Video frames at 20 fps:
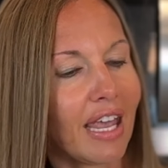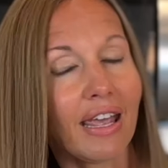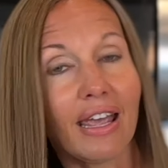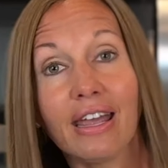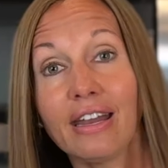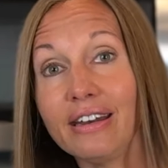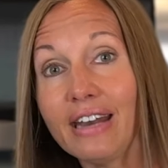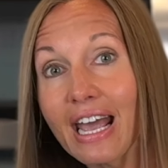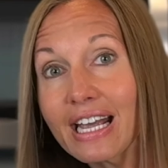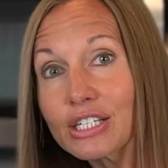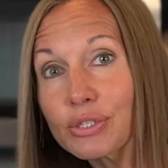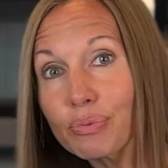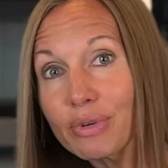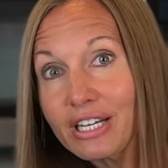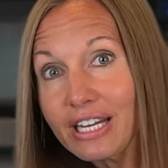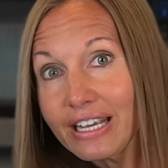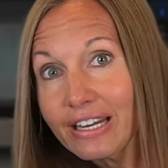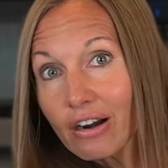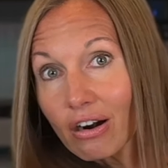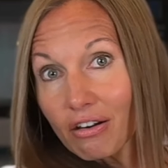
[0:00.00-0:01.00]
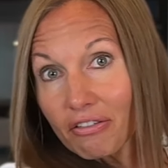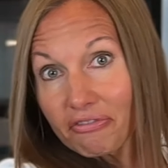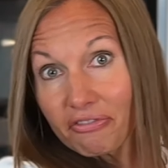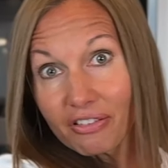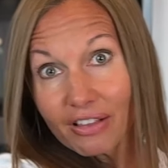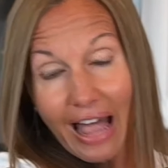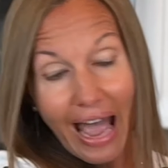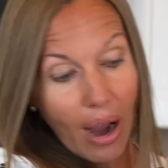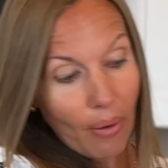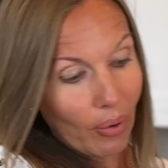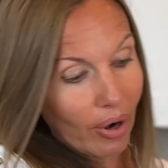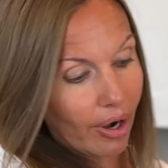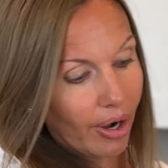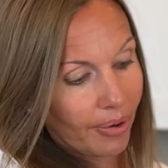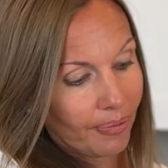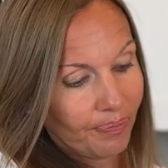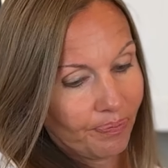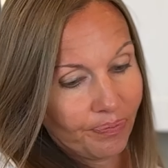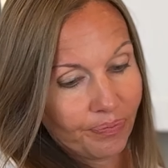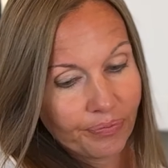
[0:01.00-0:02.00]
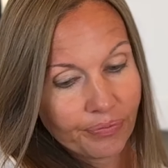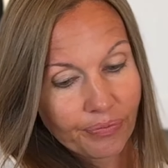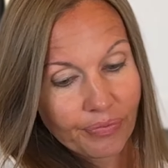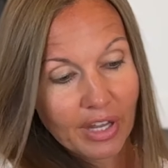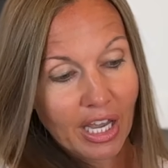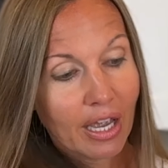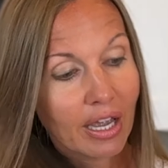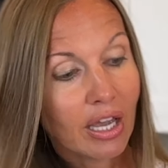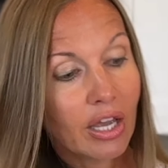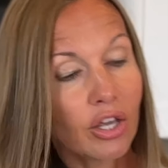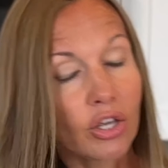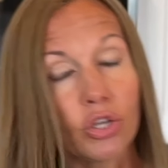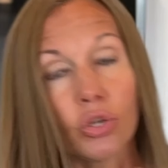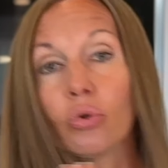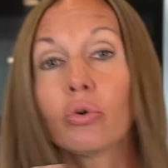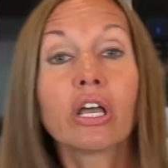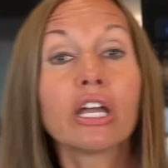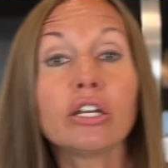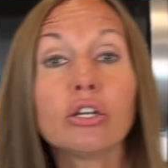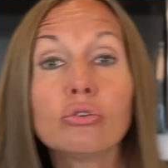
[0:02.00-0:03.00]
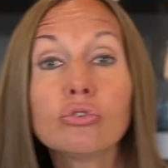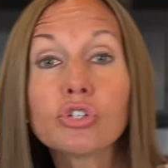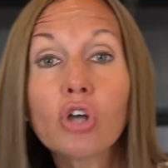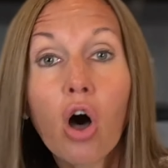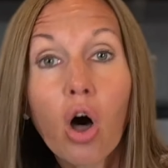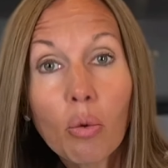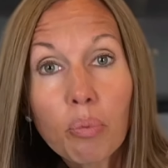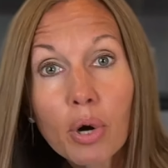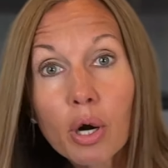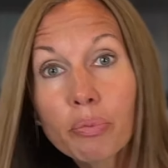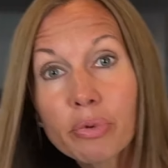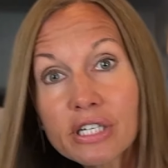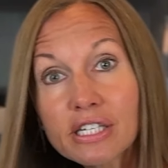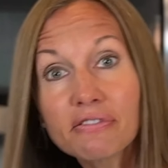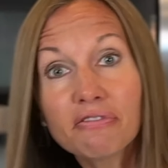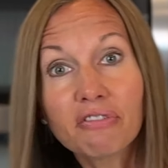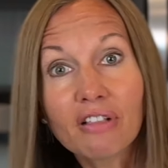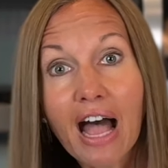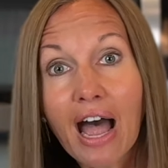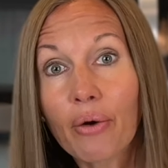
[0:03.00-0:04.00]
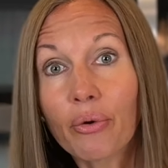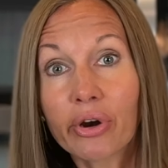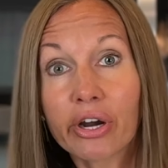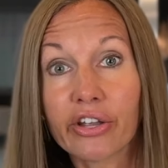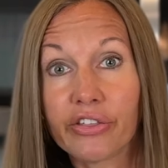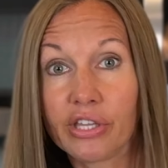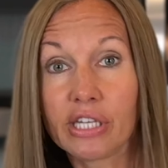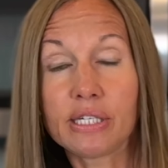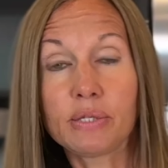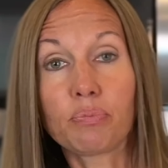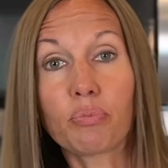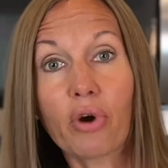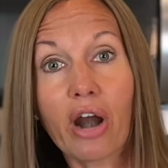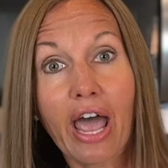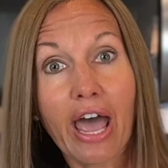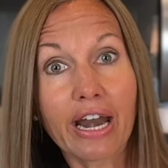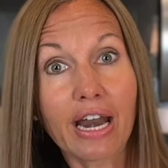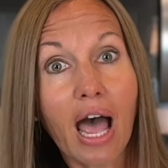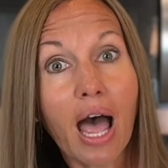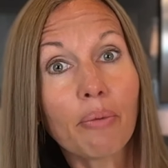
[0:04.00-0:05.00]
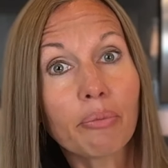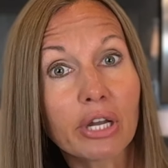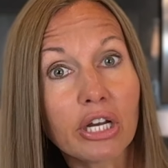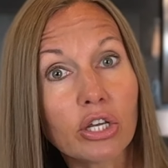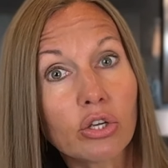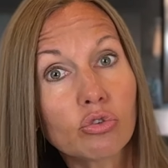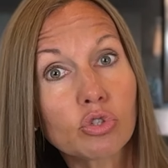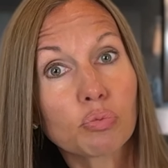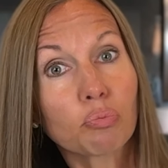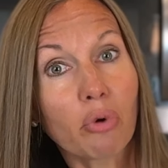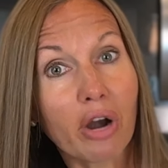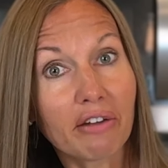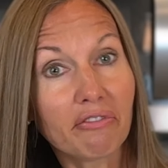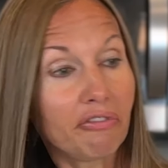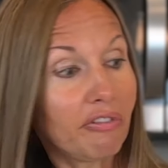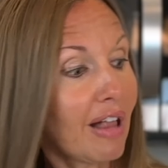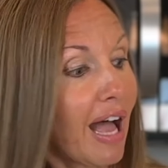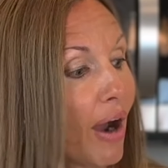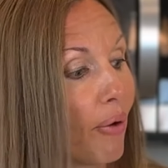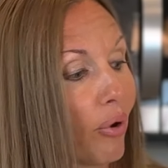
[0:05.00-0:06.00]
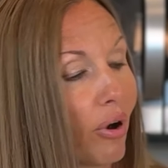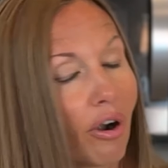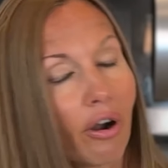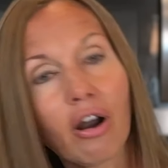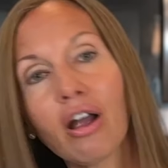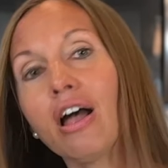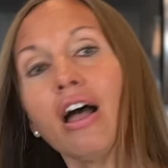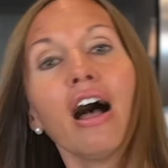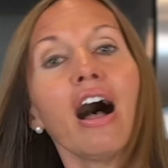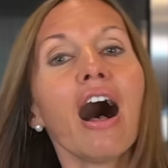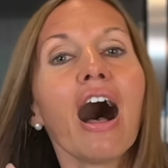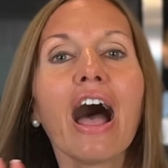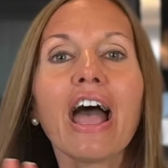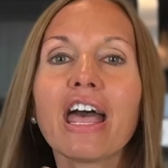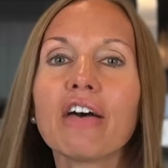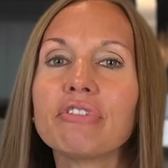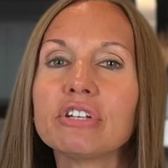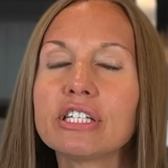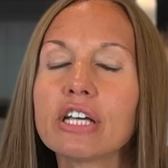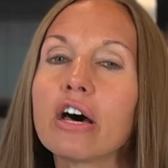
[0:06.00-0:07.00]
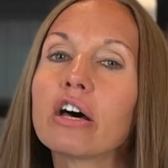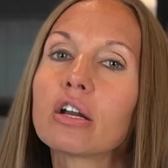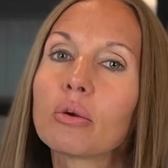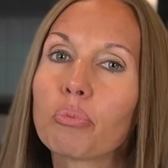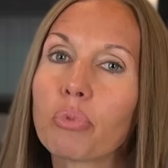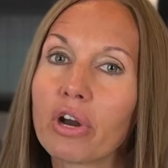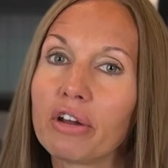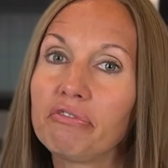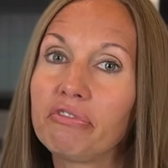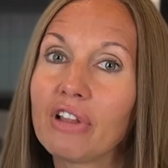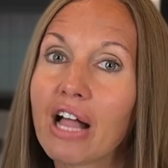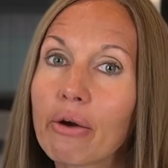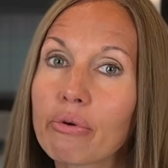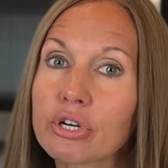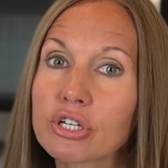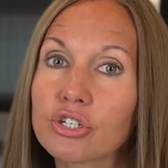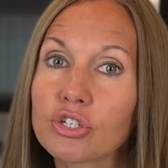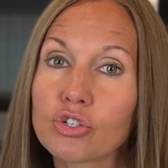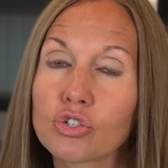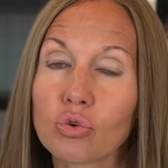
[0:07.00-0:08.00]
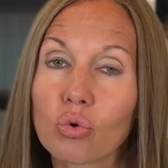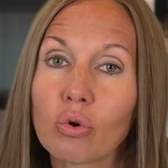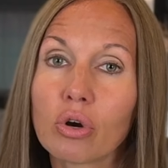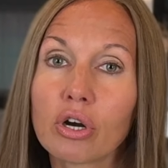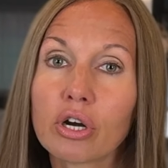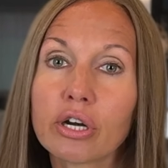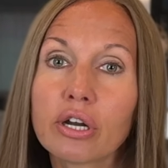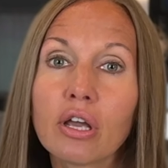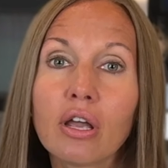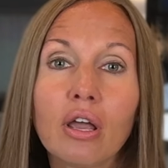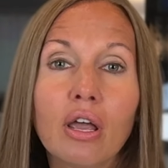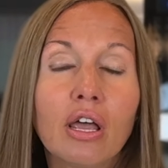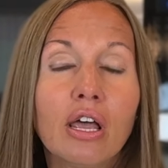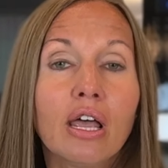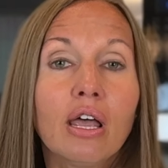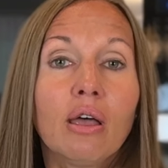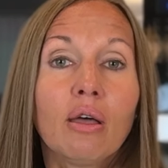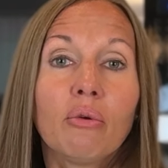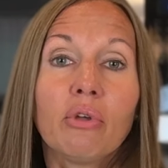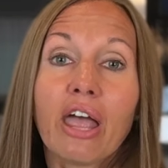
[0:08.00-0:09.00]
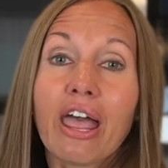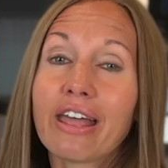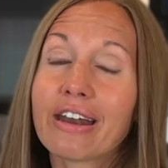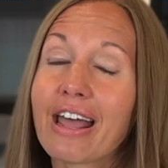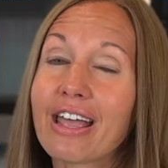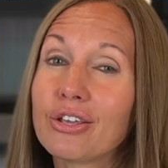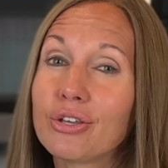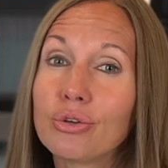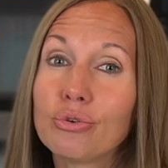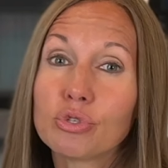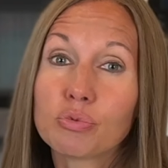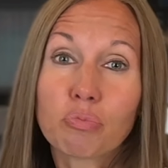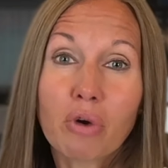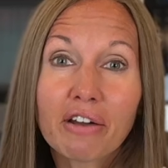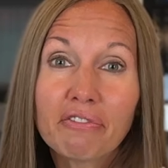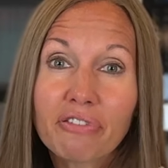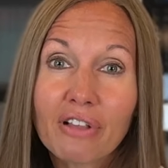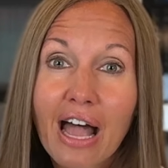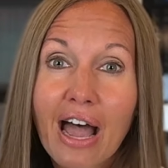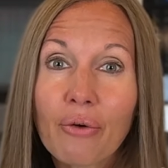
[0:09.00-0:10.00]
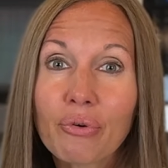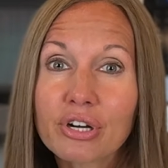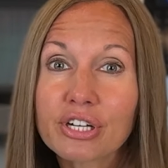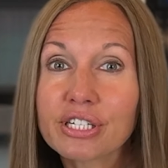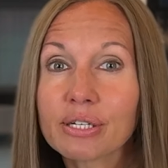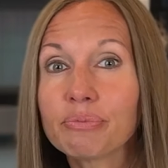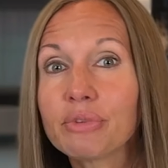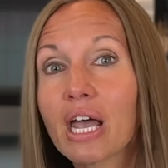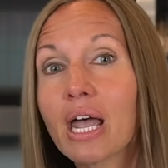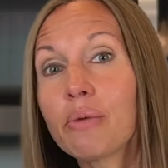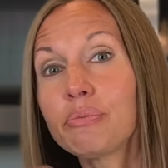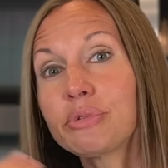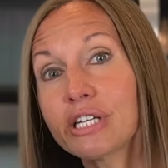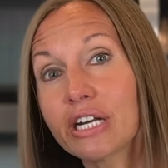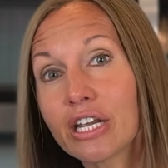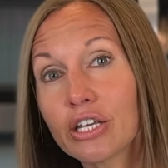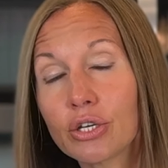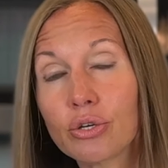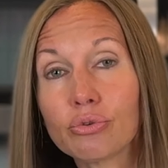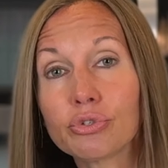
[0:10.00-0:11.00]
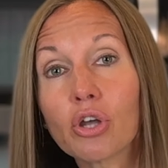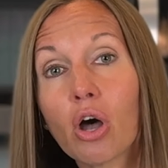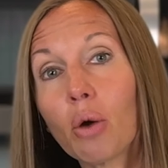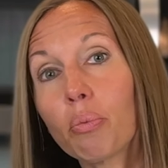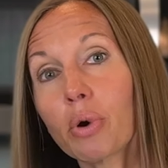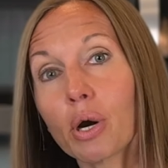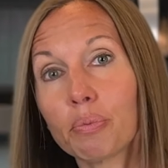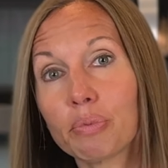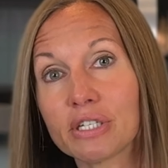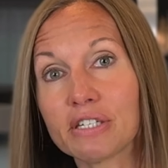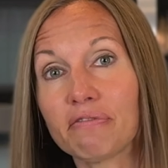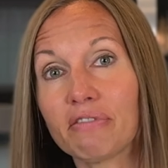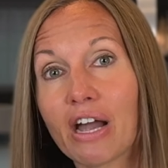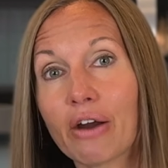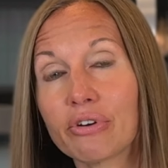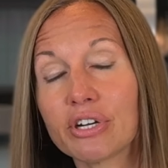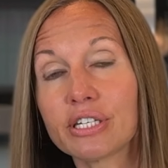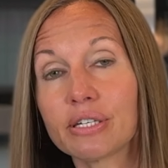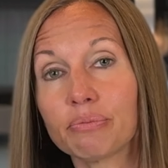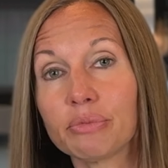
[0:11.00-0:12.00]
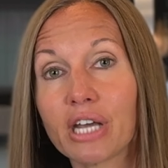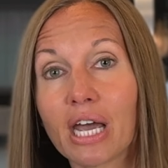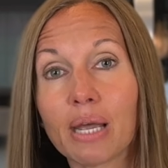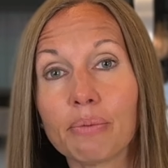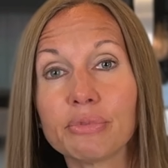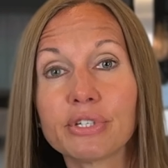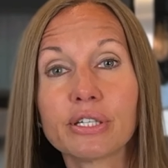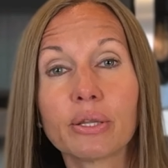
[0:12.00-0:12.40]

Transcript: And next we need our flour. You can use all-purpose flour in this bread. I'm going to use bread flour. I have a ton of bread flour stored, and I use bread flour sometimes and I use all-purpose flour sometimes.